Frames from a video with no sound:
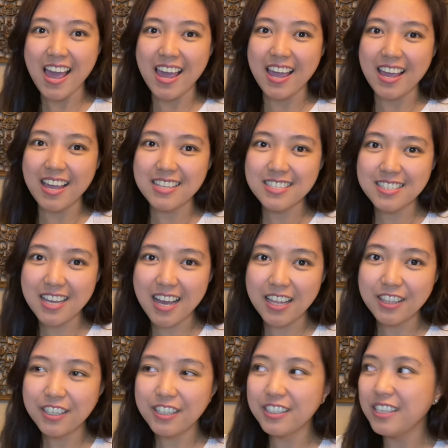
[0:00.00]
It's
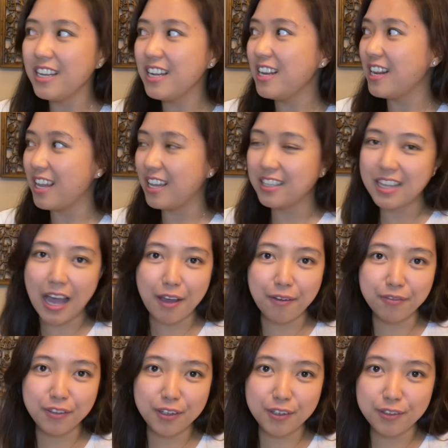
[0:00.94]
Saturday late
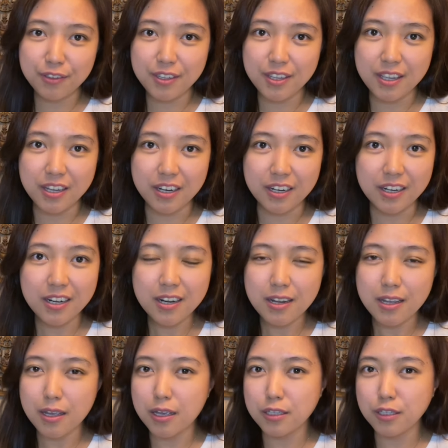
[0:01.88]
afternoon here.
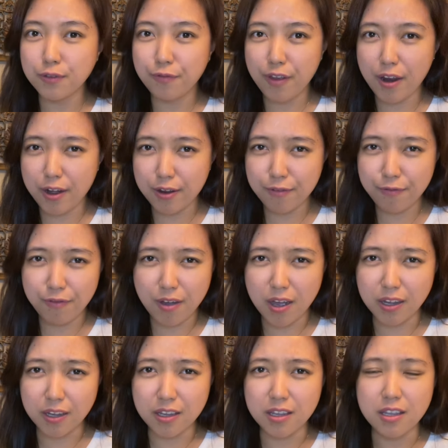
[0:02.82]
It's very
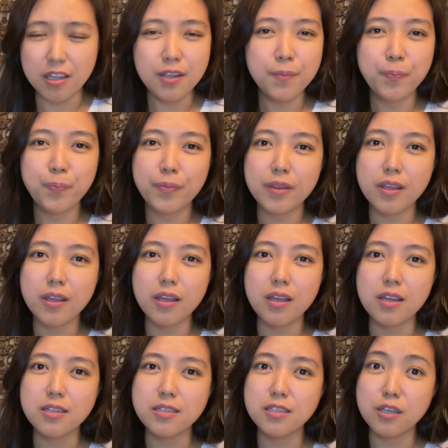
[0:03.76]
foggy.
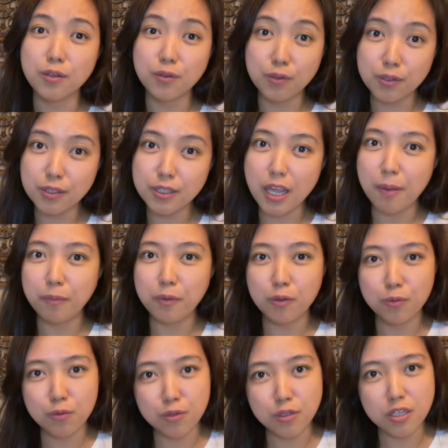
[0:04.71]
It's a good time
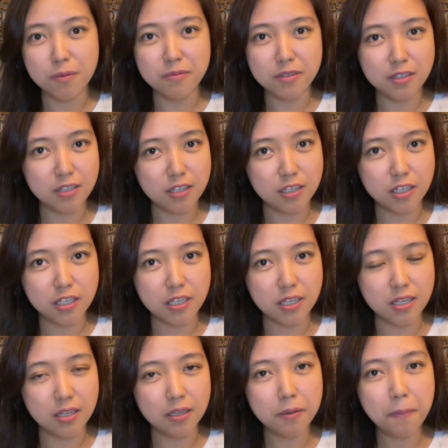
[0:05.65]
to do some
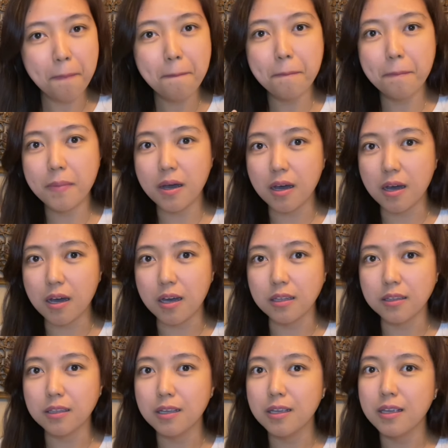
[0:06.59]
stitching,
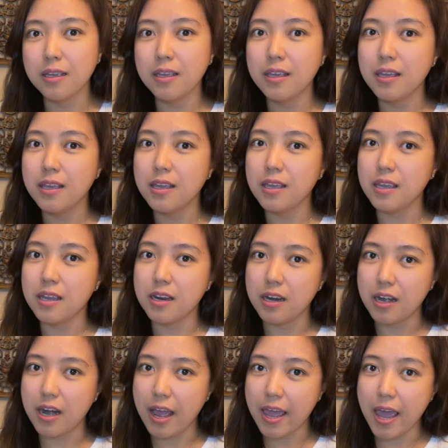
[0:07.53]
but
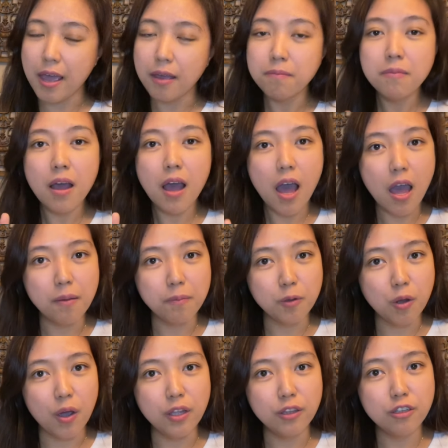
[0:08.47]
here I am.
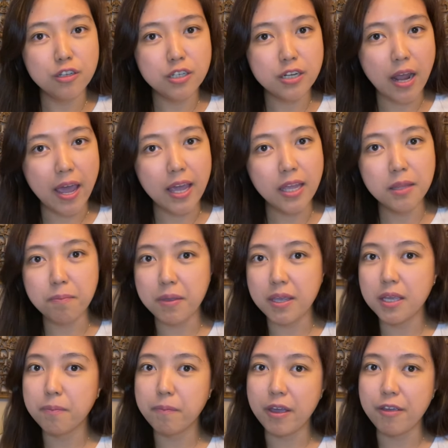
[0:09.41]
I'm going to try and
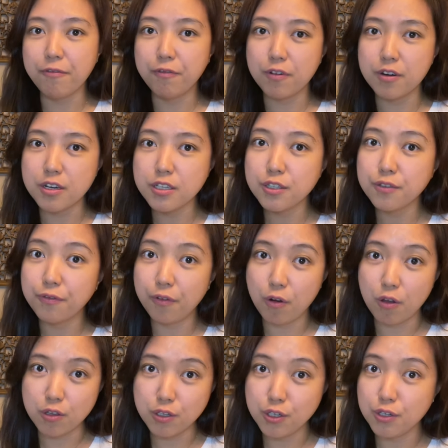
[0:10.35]
make my first
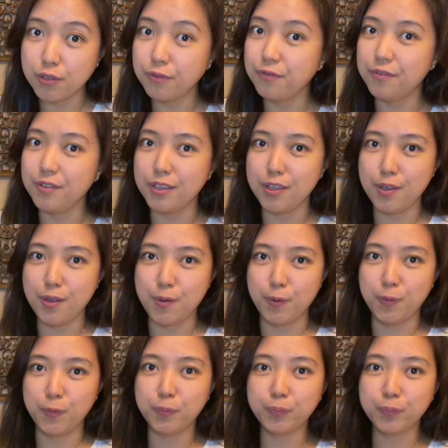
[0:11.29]
Flosstube video.